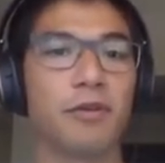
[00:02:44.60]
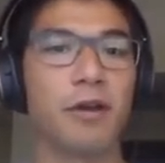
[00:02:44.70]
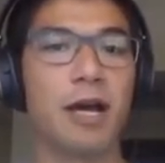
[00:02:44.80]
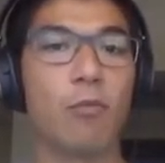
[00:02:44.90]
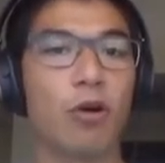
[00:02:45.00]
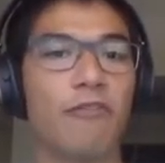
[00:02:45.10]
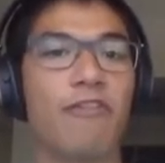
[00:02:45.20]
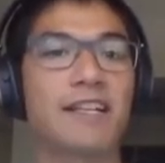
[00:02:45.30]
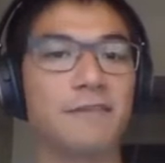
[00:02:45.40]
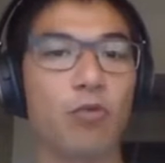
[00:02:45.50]
more
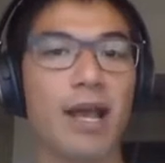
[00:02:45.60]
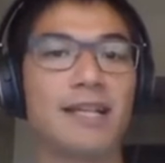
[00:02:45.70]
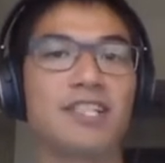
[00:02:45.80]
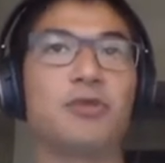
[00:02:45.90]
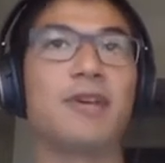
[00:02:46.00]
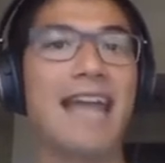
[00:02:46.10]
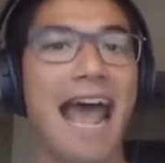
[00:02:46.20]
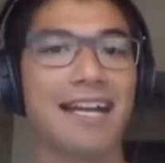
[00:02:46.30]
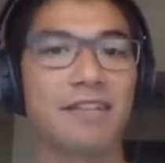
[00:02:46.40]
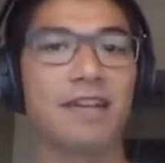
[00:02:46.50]
effective ways to
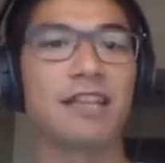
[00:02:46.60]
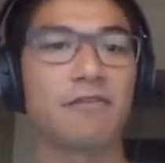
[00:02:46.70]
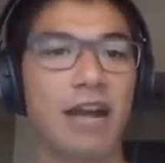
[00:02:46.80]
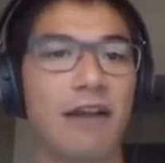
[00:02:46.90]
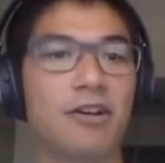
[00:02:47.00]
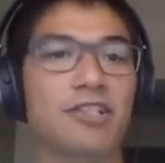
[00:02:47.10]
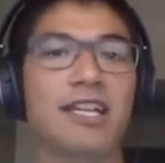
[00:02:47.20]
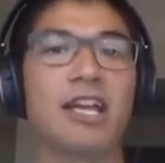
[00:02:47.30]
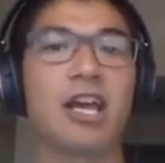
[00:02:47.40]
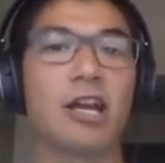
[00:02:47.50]
inactivate the virus
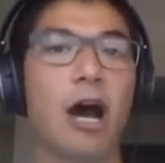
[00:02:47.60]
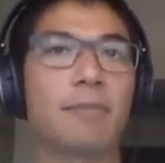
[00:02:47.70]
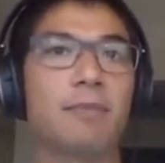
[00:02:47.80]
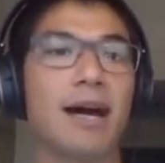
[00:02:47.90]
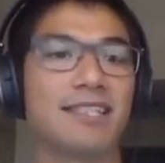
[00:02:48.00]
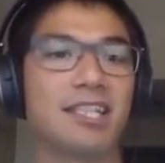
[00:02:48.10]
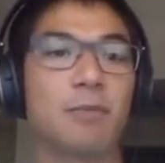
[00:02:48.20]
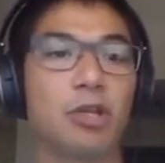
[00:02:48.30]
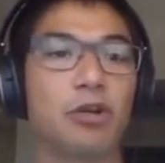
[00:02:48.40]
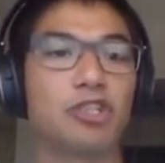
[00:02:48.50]
and optimize the
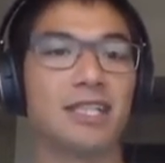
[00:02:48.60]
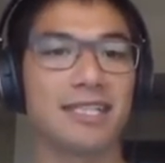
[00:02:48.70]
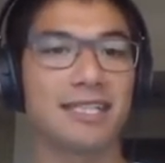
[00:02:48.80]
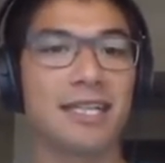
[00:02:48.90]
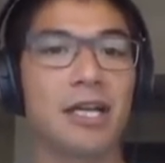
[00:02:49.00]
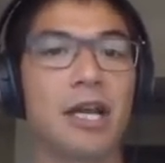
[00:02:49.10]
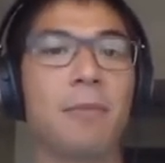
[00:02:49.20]
immunogenicity,